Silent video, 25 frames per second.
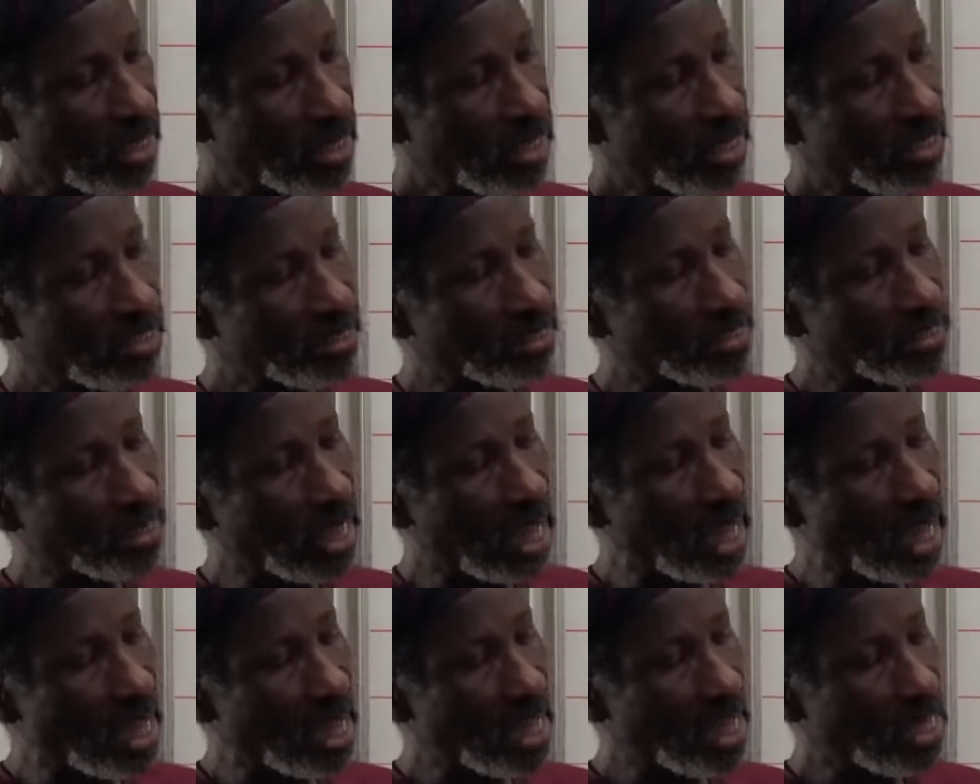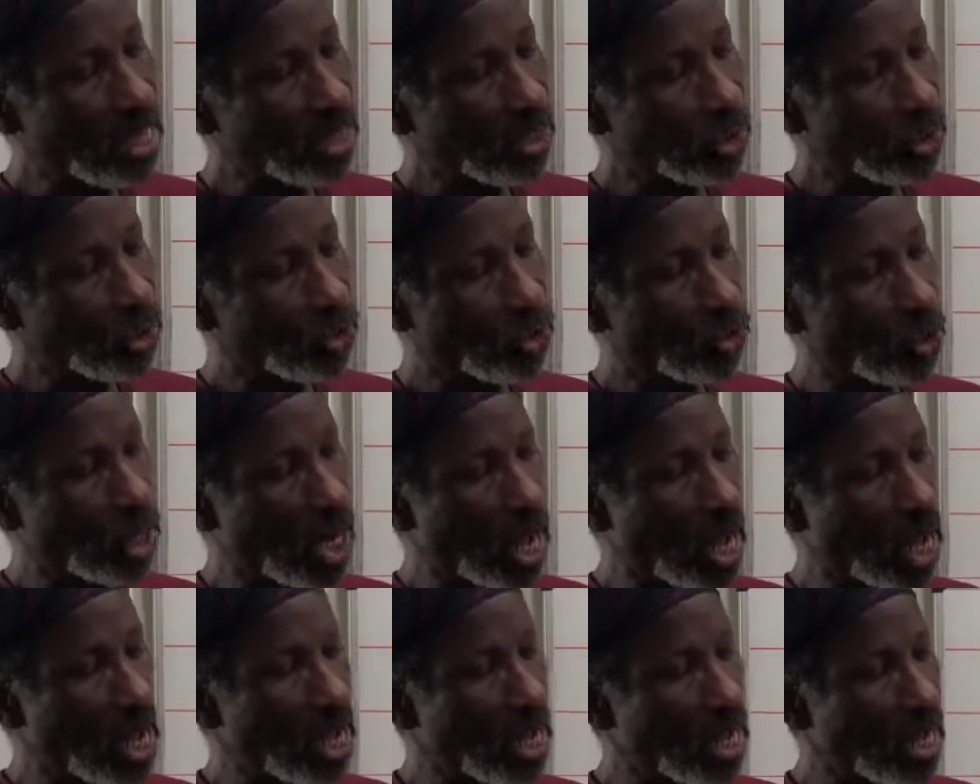This sa,
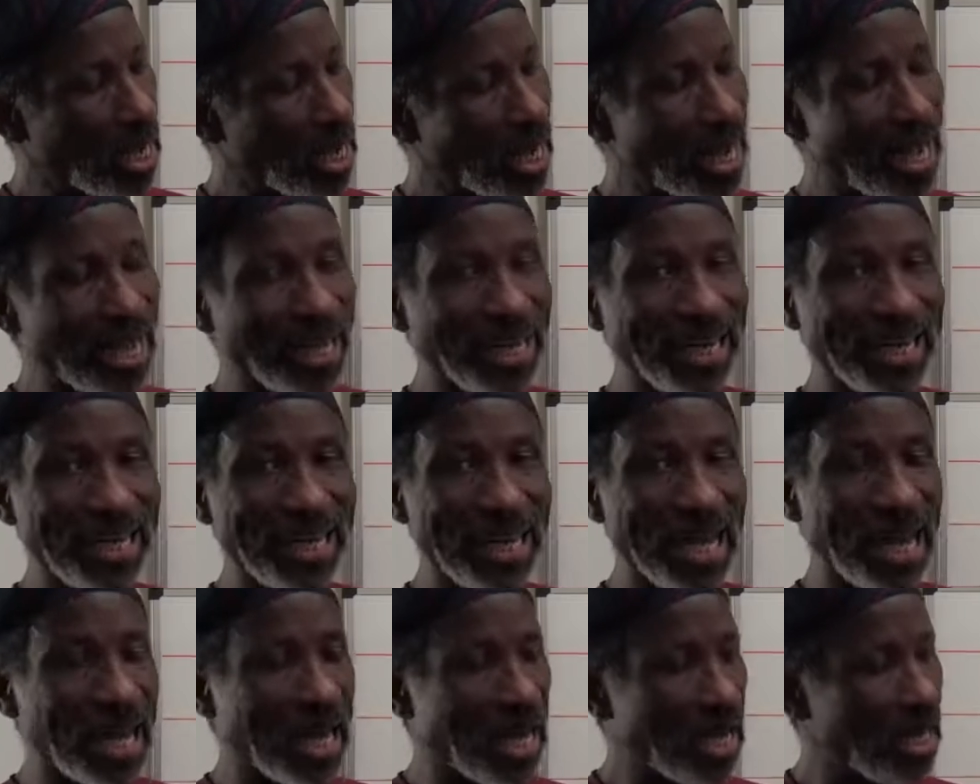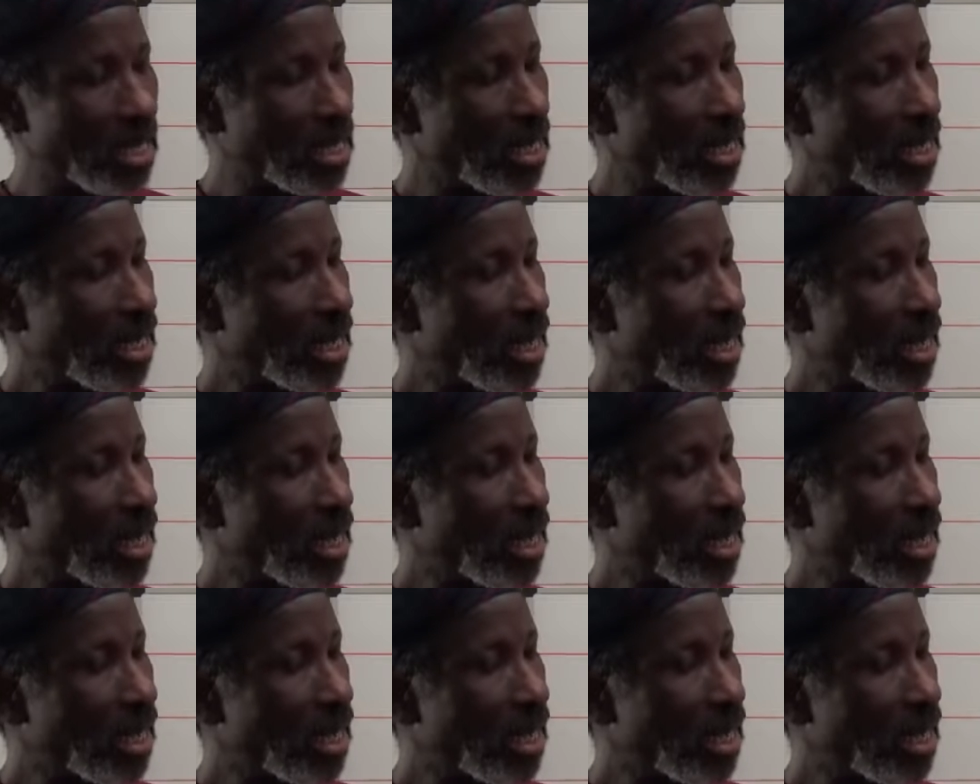ja, and da.